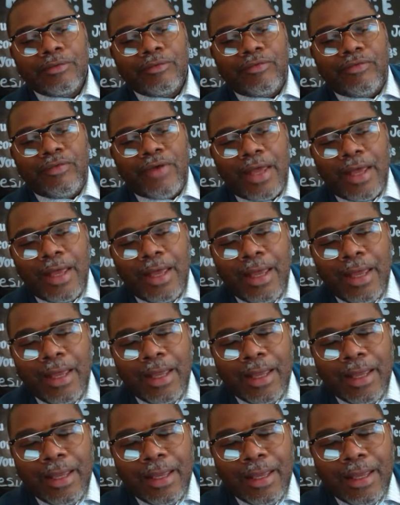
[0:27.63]

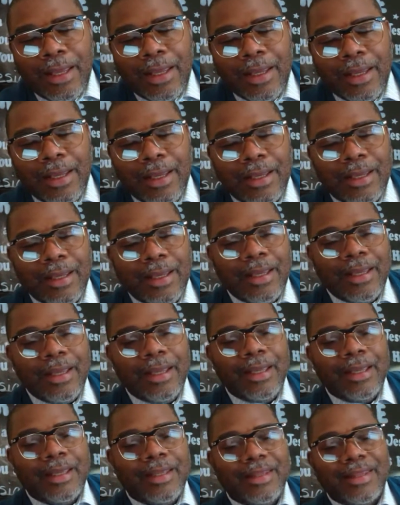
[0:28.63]

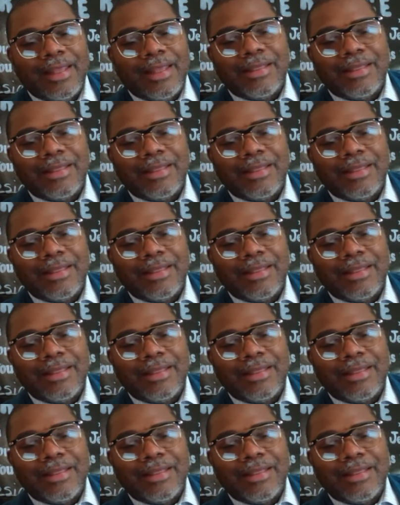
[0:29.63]
Faith.